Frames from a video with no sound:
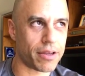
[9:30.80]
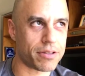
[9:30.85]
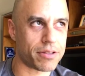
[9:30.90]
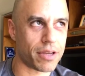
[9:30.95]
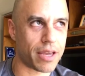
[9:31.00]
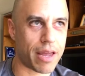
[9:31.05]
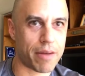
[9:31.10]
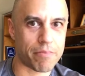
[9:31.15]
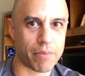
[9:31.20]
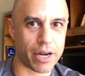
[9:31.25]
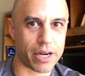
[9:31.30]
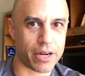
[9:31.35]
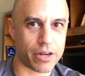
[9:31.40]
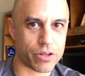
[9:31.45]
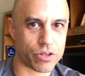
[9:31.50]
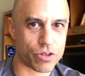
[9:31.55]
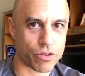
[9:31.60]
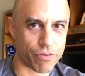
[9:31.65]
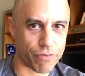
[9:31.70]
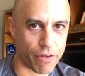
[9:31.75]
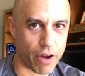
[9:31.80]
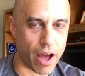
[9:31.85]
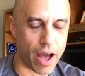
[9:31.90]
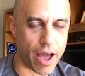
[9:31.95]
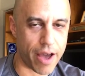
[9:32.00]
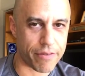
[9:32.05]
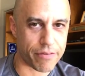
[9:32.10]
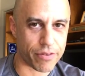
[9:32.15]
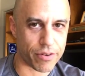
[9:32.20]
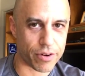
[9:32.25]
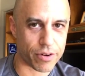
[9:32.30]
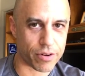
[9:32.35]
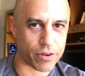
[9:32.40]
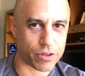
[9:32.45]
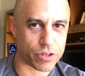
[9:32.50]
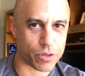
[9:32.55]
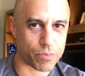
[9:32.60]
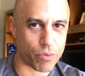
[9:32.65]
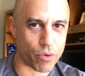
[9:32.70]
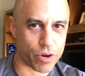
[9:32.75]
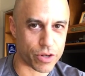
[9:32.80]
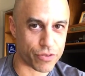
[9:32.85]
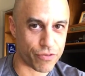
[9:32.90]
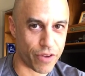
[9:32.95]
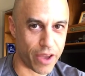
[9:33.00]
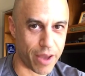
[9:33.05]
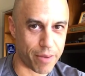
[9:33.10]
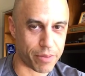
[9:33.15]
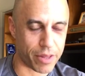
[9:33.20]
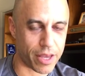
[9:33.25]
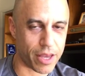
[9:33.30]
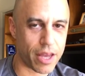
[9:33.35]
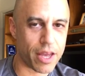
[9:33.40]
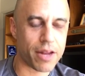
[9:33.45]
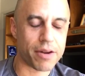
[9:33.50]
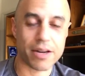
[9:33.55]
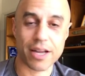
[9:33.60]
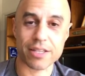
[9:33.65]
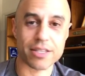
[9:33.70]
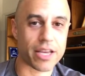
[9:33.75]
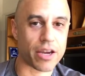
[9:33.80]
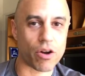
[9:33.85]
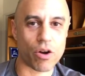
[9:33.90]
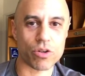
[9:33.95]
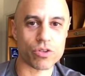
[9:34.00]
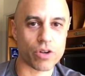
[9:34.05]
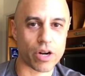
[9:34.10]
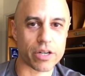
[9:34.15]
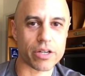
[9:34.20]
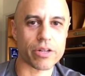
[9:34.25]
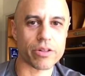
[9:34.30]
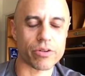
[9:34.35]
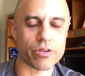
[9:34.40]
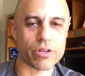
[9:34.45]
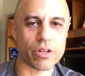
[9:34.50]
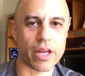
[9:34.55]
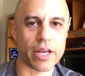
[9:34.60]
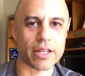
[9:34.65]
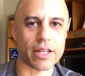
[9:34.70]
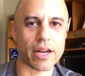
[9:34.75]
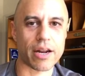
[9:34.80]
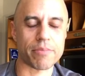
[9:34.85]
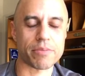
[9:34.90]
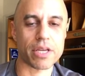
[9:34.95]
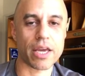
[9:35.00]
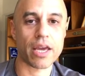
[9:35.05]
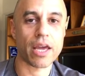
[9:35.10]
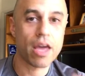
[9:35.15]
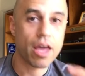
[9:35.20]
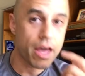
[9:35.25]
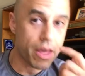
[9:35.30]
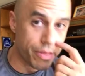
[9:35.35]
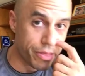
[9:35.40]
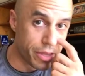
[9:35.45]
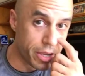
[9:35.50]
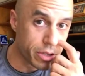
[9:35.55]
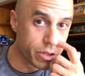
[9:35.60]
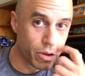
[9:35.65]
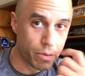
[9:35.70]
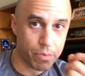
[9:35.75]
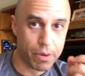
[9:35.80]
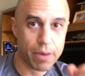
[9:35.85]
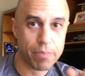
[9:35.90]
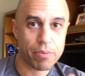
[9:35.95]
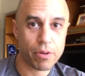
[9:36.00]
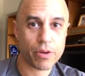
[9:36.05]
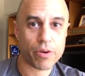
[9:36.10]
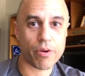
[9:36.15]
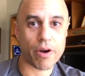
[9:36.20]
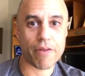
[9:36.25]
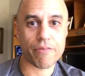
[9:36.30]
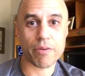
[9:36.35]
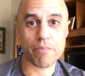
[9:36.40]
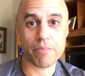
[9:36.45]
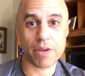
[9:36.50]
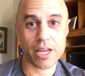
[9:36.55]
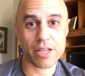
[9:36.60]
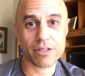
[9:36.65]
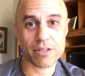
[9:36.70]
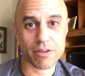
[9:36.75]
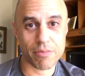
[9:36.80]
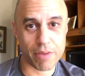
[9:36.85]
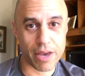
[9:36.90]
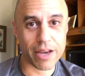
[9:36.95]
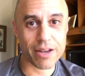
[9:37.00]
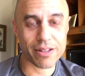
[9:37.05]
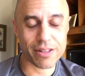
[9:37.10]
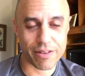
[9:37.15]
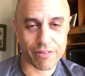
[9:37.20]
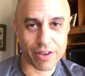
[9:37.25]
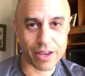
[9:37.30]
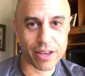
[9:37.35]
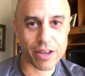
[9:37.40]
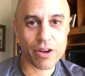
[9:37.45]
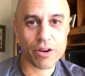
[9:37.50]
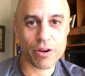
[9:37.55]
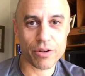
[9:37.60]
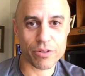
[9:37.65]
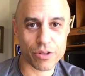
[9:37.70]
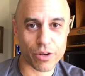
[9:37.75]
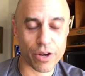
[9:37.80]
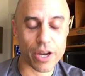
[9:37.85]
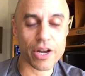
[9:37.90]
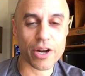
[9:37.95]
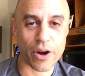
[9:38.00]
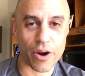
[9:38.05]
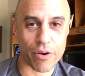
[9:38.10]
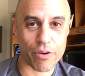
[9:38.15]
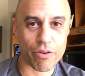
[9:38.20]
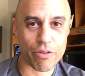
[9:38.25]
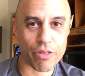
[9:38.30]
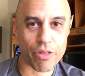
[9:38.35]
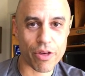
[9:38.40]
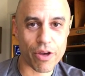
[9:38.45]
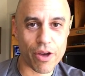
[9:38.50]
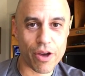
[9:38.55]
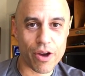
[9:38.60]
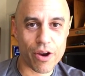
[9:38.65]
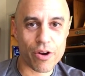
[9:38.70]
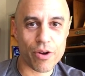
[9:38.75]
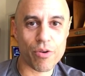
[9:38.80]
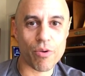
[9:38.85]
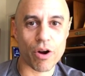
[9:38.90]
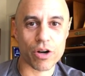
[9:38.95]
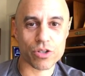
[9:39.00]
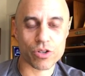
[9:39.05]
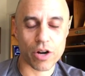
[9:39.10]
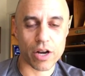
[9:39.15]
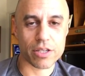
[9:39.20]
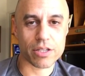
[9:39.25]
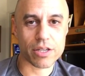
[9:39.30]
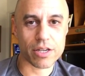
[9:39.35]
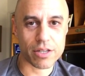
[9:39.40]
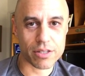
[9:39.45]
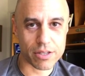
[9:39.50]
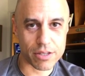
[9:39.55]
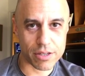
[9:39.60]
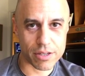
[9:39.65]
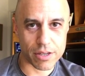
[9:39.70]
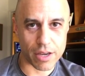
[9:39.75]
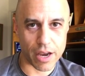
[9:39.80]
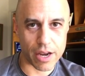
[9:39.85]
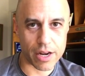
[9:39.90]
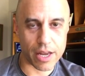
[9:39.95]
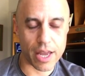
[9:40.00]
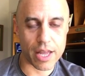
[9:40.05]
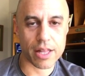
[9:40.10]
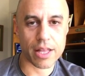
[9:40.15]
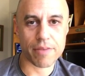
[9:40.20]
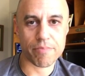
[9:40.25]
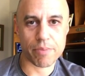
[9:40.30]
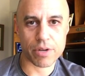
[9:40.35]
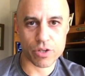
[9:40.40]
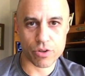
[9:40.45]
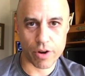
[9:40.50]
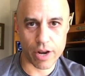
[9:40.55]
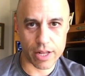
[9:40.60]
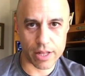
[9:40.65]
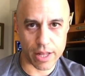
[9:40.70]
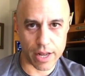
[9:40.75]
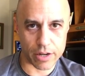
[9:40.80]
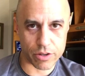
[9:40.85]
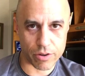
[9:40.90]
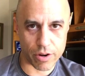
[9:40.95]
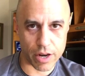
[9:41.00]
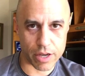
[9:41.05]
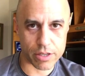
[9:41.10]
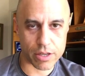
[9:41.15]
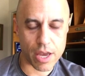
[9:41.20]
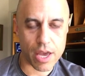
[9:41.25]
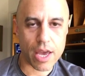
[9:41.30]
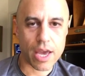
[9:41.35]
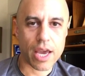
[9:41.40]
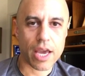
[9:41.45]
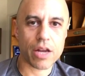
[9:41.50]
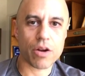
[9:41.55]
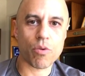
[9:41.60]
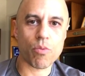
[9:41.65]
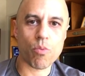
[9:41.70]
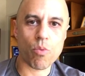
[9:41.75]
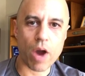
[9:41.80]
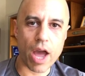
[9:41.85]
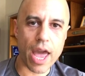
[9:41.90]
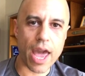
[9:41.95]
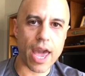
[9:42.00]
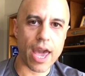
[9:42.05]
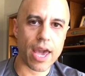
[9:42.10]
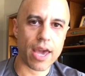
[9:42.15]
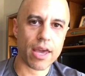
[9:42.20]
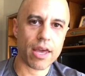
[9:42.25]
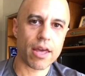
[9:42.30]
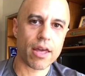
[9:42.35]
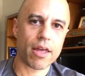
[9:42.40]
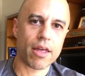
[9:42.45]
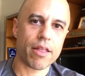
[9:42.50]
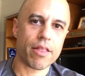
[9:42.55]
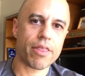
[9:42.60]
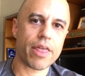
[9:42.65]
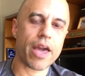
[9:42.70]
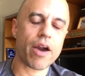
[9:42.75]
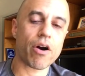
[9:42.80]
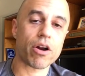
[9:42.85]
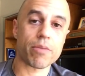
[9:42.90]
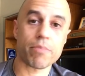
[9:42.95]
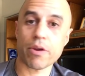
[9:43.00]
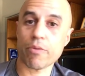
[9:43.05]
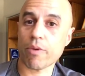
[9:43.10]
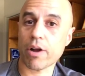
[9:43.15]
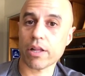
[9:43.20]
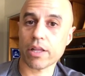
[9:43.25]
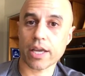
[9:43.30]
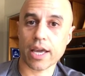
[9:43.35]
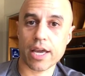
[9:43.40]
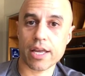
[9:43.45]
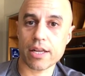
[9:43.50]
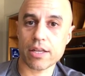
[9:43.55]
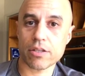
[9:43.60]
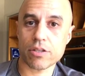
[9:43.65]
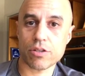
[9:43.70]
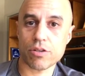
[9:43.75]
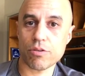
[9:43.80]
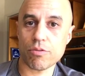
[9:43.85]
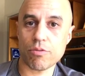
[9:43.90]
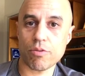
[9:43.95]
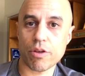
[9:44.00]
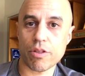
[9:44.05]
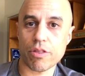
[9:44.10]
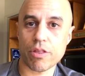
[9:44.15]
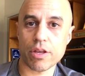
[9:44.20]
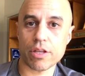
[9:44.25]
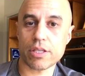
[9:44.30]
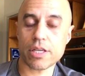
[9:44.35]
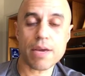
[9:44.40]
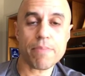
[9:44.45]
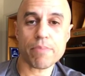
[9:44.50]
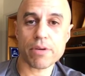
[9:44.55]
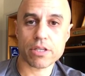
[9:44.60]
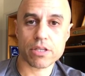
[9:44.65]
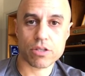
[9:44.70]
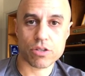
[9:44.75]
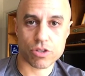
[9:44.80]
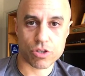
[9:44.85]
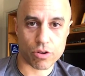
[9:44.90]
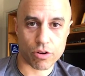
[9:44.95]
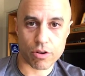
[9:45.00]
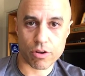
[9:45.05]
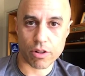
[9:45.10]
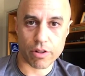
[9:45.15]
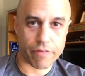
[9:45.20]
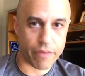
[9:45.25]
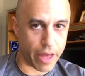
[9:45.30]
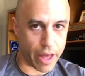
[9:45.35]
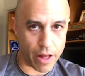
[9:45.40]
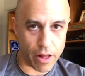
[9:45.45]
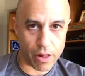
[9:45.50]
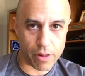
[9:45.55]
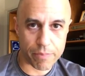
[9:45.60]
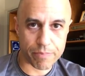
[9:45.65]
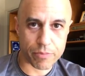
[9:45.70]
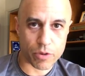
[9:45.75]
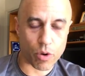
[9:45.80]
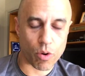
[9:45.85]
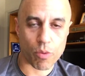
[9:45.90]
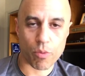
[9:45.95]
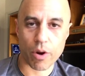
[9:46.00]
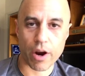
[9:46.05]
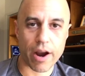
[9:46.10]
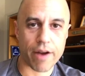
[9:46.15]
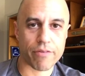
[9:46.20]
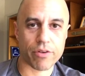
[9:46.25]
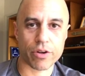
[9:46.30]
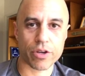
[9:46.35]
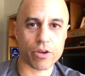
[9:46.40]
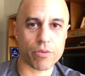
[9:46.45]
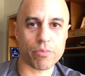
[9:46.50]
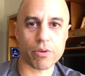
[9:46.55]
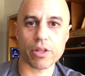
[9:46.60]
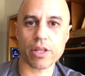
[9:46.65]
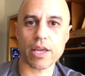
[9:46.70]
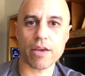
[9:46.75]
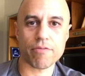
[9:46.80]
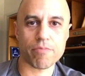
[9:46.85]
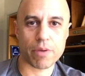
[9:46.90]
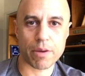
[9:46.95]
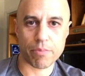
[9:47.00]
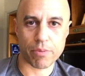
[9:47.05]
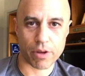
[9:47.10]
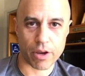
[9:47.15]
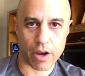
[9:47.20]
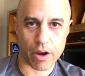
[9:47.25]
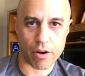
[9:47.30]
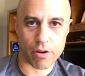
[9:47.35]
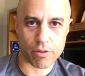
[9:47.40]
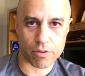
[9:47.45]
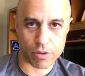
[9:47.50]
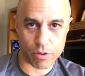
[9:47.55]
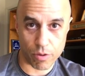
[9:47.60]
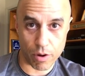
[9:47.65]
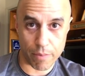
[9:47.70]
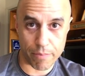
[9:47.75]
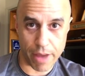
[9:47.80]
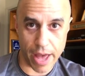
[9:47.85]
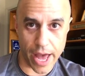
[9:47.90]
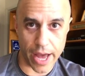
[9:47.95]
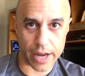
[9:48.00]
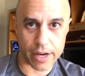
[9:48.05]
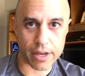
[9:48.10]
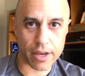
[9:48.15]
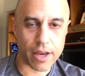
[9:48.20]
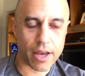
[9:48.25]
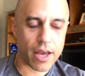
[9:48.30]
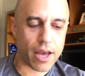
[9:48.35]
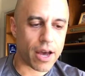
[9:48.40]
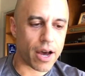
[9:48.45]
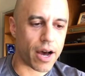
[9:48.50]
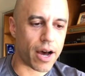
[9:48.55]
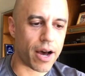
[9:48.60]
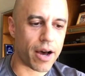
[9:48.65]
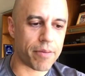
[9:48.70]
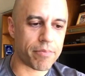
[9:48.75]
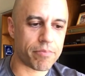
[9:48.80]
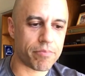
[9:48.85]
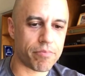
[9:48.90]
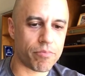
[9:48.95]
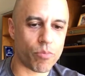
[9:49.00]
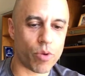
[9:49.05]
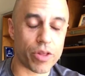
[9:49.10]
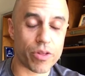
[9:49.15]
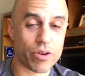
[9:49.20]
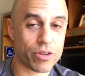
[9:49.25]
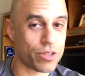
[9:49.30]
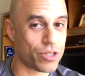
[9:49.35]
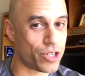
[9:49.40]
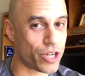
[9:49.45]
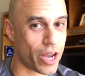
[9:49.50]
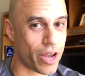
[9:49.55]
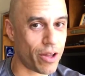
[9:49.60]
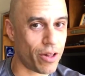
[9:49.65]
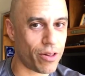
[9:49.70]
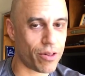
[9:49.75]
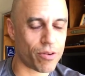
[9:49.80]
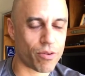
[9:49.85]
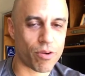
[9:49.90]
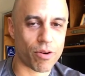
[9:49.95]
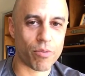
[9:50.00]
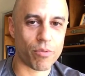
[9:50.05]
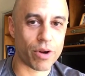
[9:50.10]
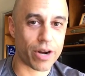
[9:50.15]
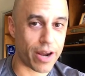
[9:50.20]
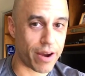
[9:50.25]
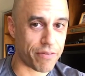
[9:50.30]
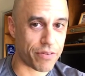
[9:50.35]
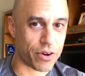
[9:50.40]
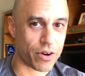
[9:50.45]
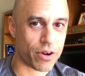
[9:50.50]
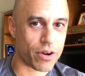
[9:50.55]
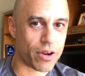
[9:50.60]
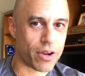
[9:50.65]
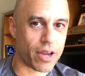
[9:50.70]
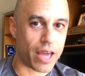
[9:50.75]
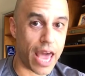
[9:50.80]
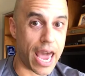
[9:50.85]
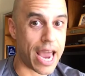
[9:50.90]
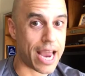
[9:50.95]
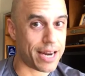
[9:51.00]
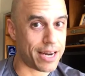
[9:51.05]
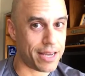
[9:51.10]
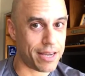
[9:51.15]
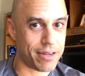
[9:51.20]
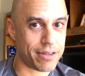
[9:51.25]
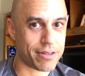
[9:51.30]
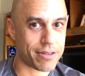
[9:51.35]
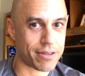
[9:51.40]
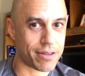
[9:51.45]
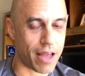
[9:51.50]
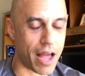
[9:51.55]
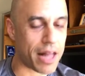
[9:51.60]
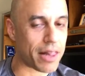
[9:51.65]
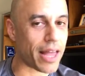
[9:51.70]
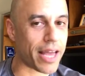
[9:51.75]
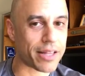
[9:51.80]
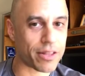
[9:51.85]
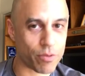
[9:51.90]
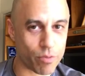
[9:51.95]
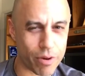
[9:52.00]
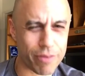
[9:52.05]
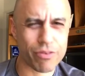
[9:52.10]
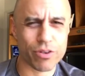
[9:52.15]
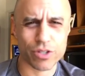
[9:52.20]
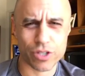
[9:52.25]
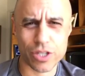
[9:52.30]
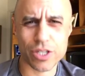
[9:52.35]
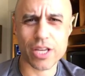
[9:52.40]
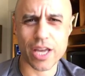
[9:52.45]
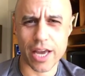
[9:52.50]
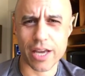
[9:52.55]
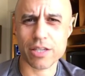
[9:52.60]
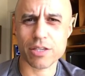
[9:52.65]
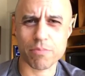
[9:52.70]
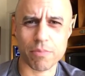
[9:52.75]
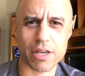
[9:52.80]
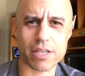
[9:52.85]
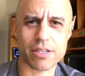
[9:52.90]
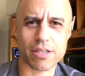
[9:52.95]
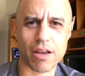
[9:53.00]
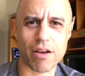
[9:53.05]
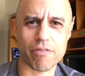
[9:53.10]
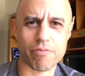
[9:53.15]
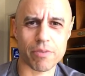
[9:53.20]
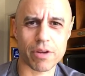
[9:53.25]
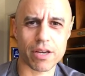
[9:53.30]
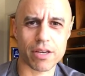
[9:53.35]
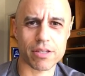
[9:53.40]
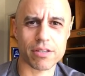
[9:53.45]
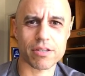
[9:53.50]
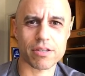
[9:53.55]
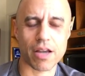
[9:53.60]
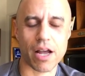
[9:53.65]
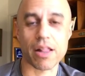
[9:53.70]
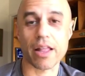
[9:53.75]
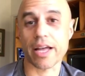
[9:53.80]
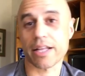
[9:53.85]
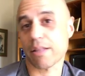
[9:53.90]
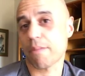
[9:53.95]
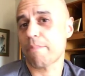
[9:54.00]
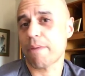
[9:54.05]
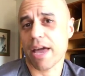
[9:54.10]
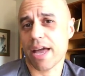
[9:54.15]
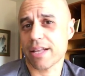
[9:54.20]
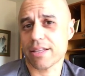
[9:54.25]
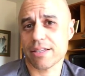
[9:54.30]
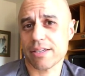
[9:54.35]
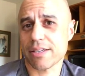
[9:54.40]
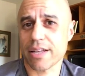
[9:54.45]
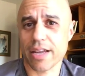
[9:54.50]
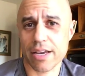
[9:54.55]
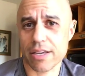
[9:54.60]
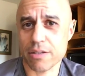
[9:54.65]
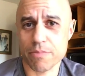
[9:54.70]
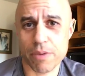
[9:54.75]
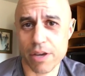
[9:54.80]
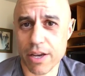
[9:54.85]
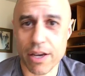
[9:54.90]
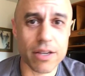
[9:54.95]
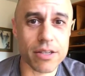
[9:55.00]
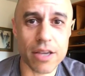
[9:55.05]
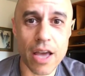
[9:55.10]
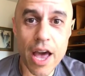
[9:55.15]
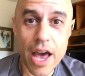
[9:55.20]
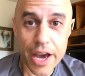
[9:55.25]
to get money to survive or support his family. I'm not saying all drug dealers are like that. I'm saying these are people who have a means to make a living, who took an oath, who are trusted in society, and they've betrayed that trust. In a way, they ought to be relegated to the deepest circle of hell, or wherever you believe people go who are bad. Whether it's jail or whatever, Hades. I like the river Styx myself because I like the band Styx because